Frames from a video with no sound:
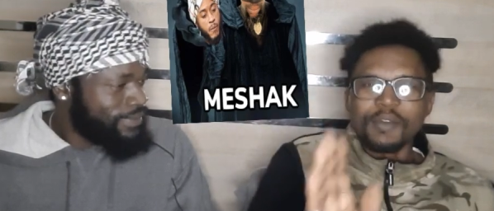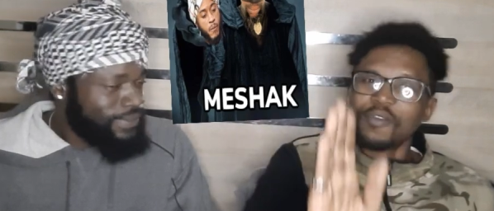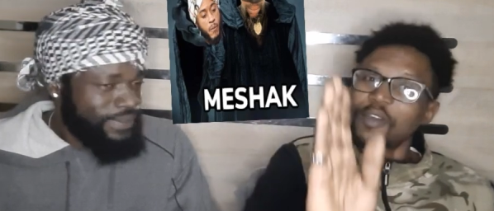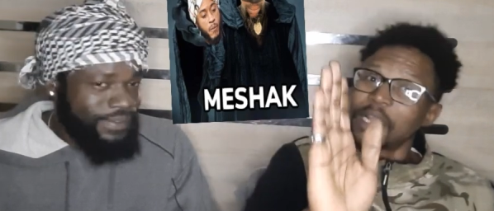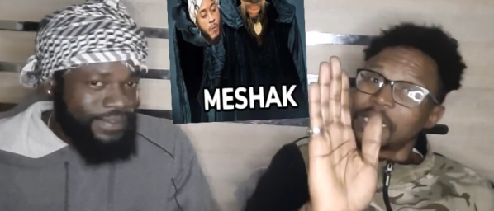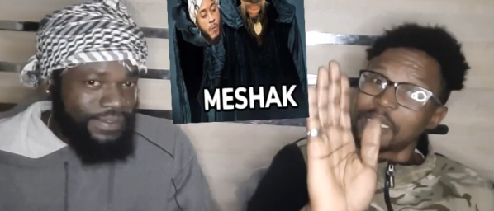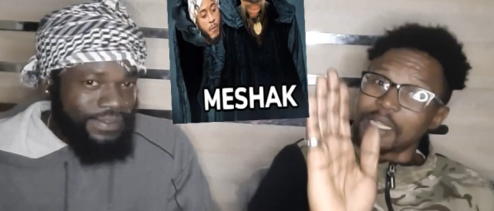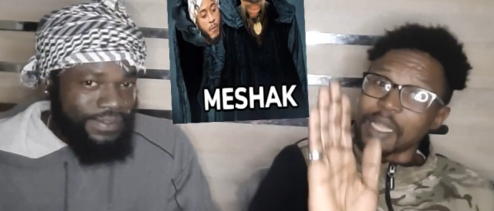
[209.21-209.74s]

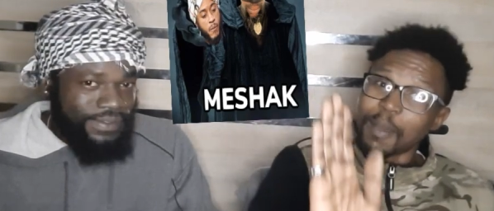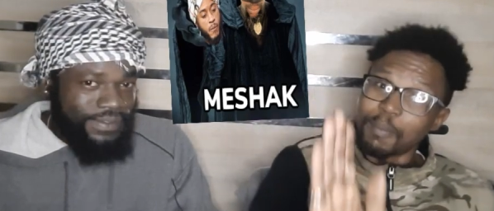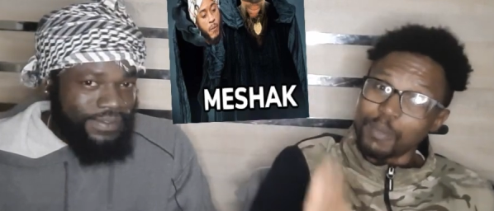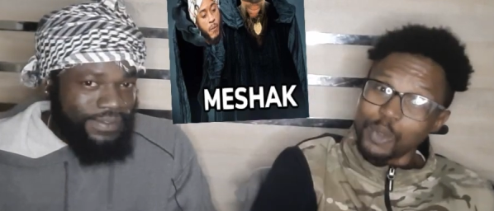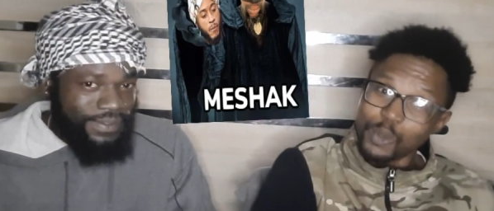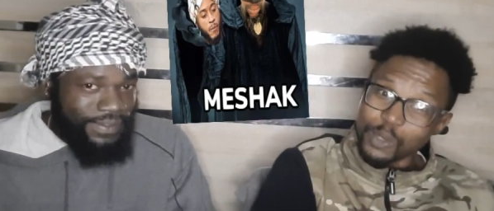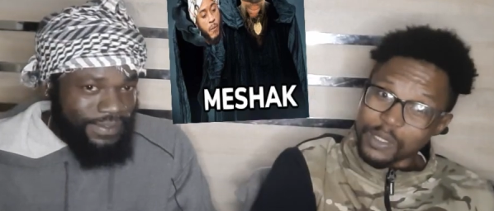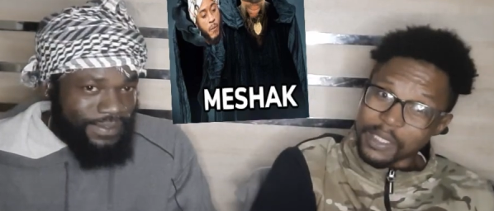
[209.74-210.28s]
Speaker 1: From it a
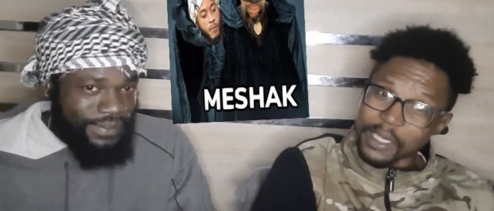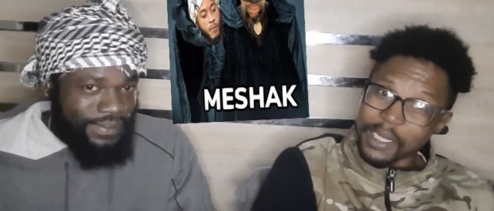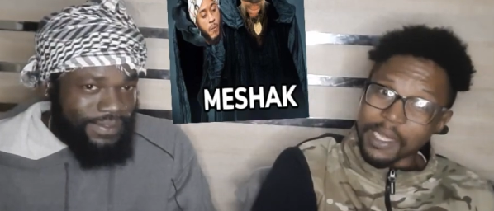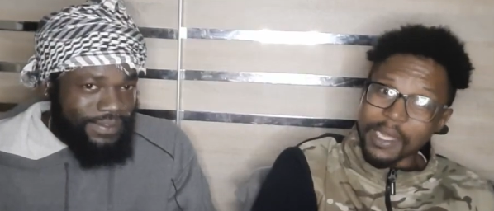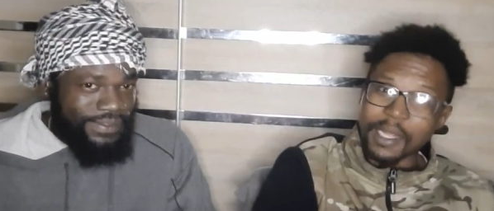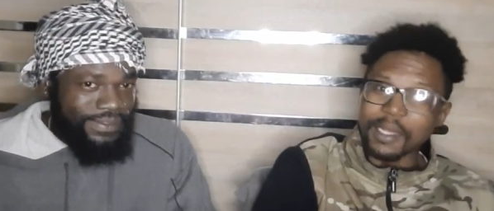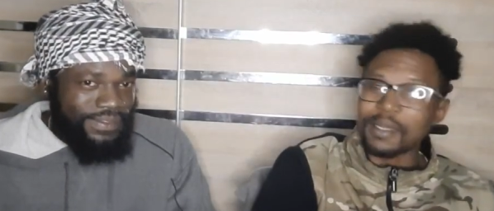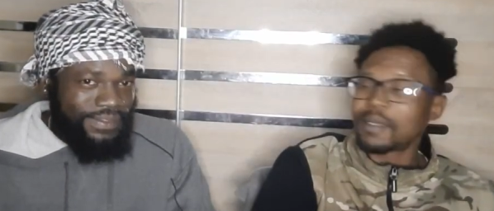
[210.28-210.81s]

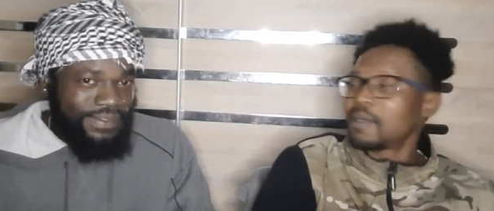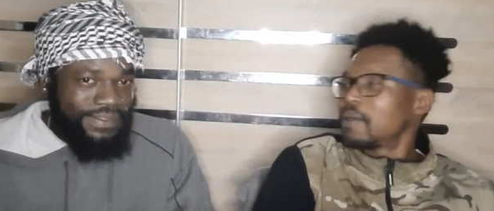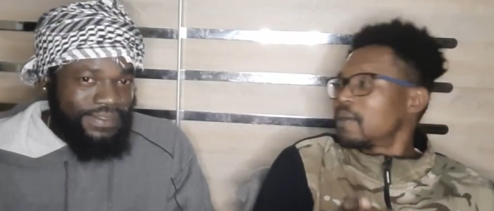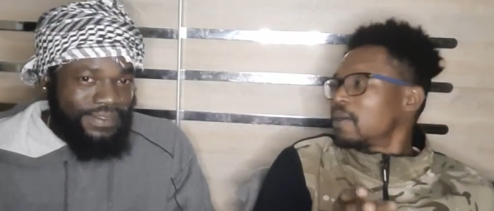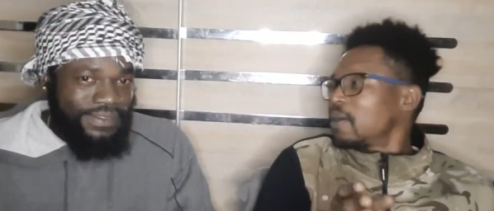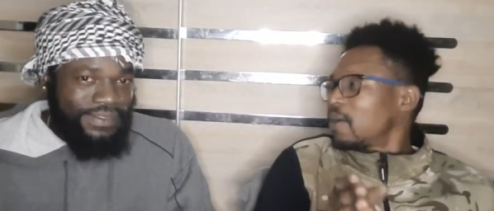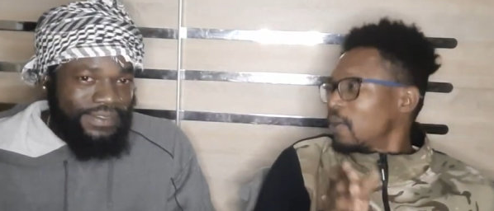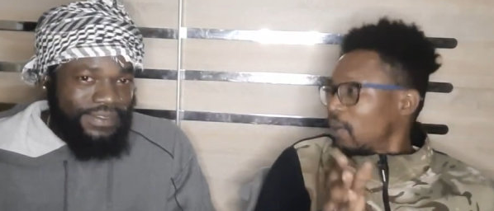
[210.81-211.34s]
musical,
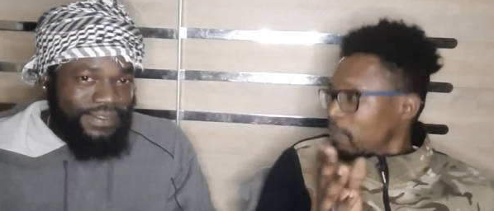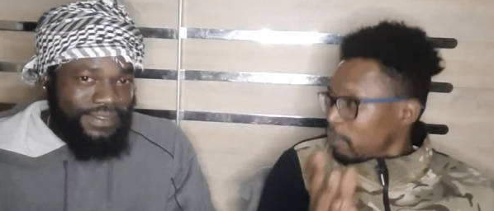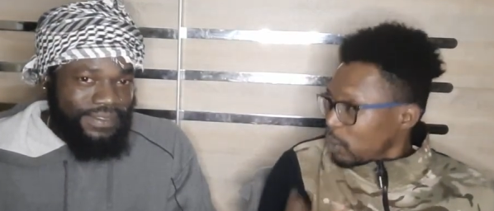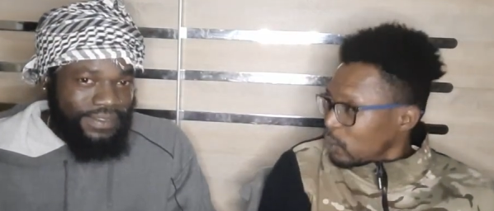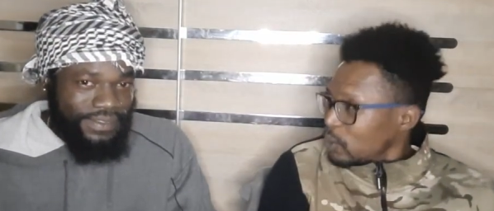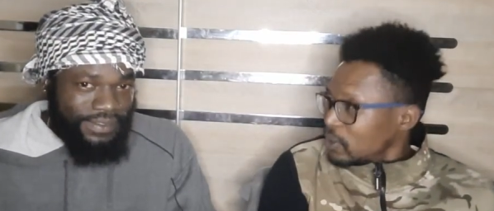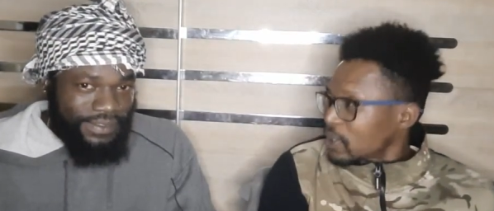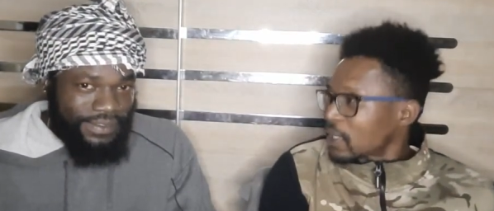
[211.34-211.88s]

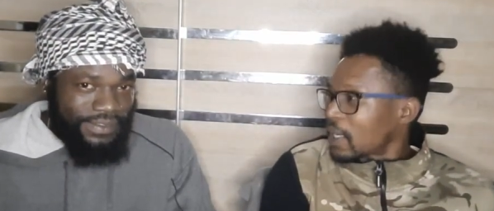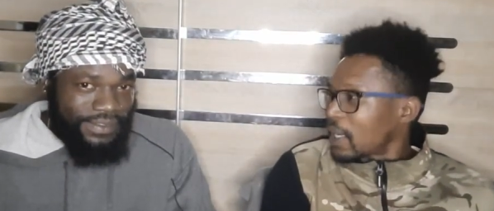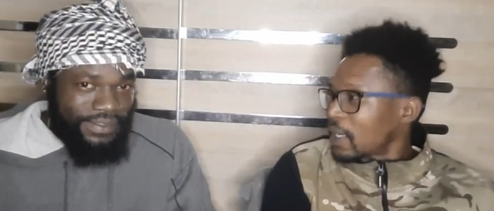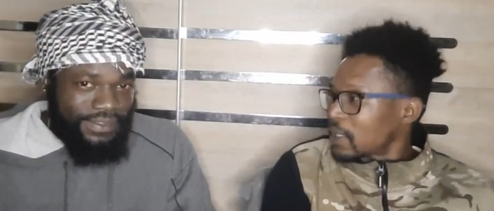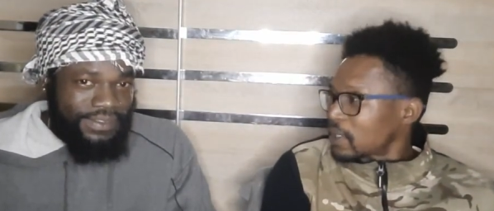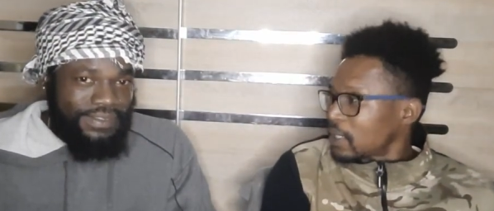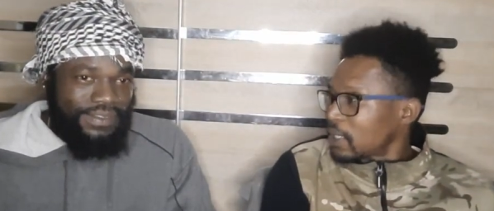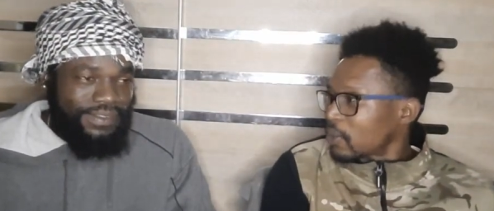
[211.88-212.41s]

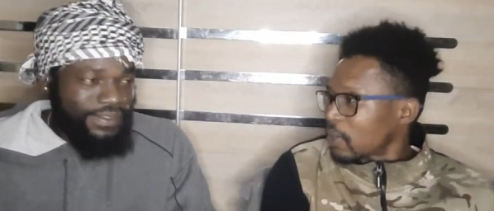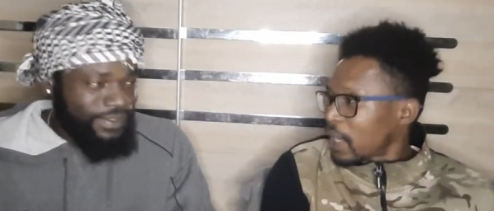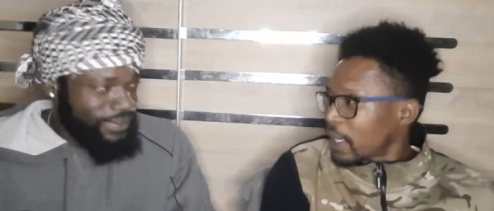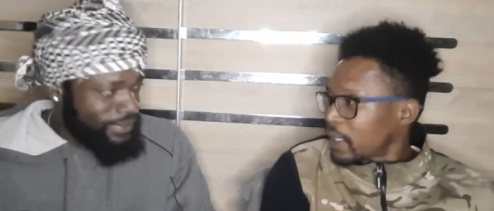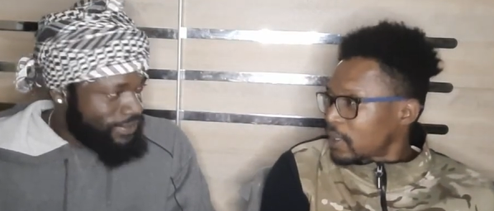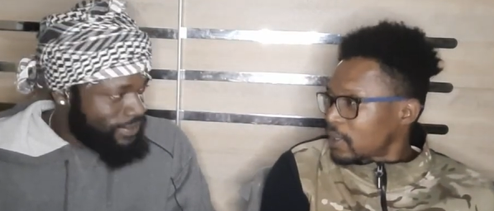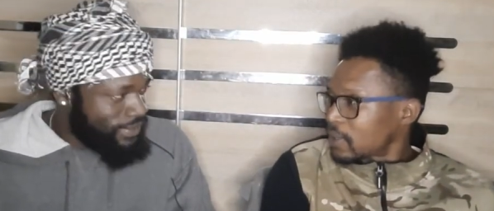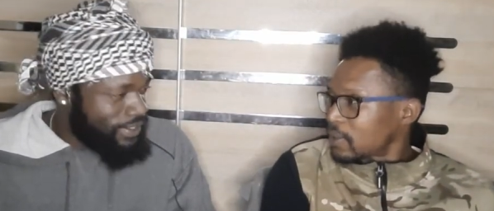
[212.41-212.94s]
musical thing,
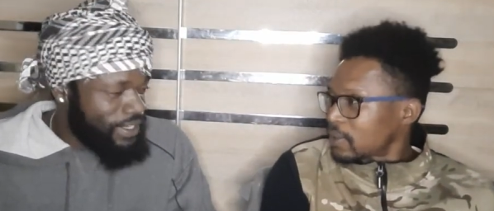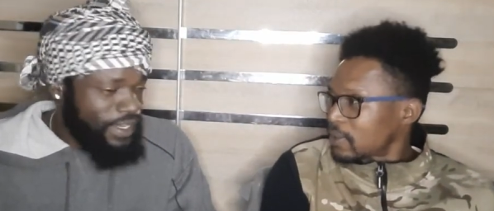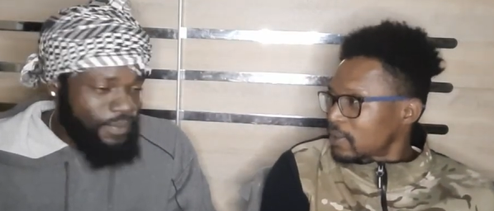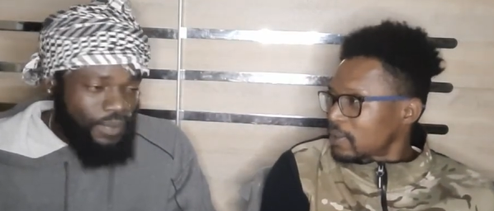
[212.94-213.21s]
right? Yeah,